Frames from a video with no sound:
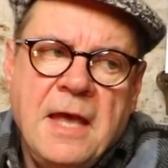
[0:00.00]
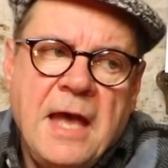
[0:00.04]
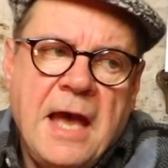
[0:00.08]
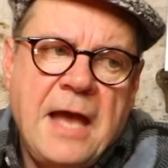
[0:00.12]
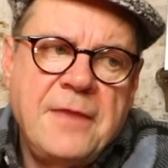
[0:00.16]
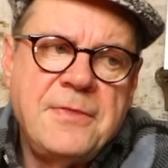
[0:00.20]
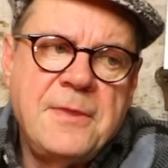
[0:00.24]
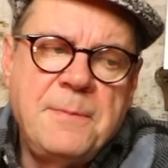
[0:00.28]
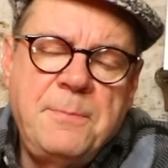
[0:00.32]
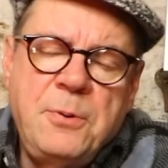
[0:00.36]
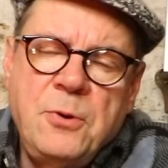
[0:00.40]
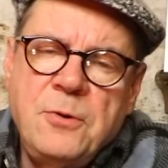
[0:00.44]

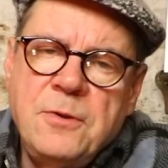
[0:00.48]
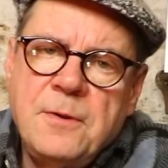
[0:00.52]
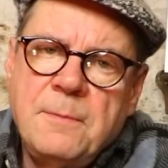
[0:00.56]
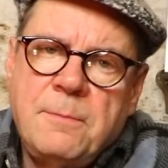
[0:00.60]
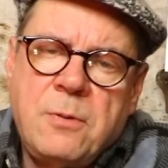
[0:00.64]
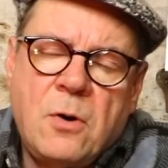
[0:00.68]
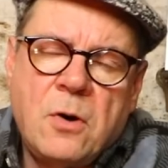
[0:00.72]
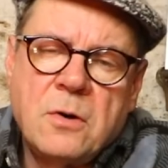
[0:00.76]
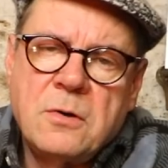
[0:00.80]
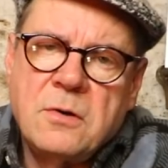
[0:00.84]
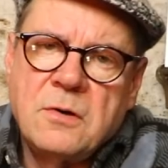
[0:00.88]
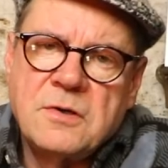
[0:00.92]
And they put the
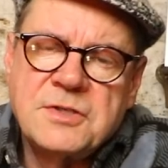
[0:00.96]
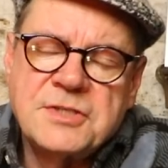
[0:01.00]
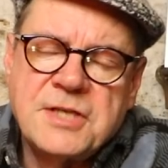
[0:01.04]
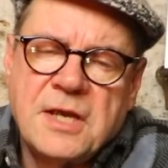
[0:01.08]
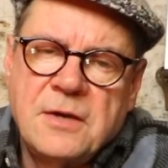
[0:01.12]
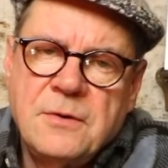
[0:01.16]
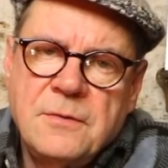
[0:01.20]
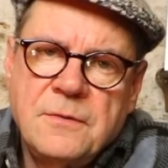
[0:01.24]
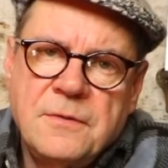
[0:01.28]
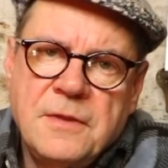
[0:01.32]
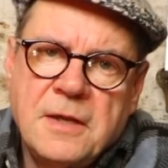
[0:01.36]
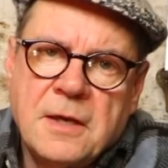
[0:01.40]
bottles
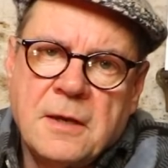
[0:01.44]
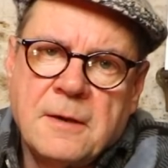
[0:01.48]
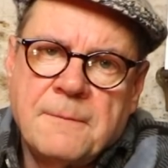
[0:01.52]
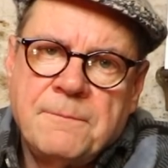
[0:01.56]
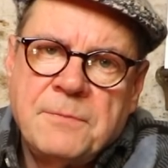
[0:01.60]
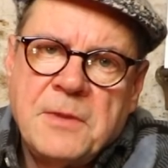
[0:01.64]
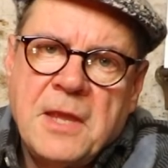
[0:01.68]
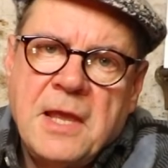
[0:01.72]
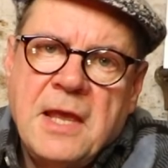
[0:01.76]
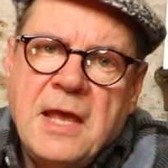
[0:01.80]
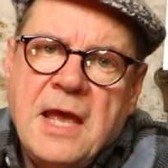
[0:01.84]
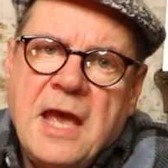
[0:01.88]
out there
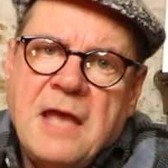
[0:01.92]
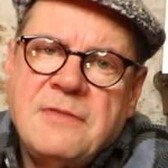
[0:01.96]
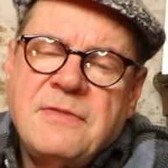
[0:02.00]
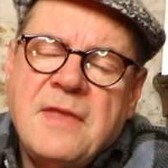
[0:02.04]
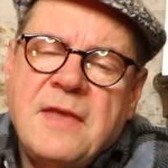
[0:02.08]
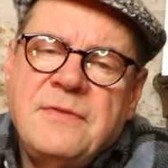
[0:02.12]
and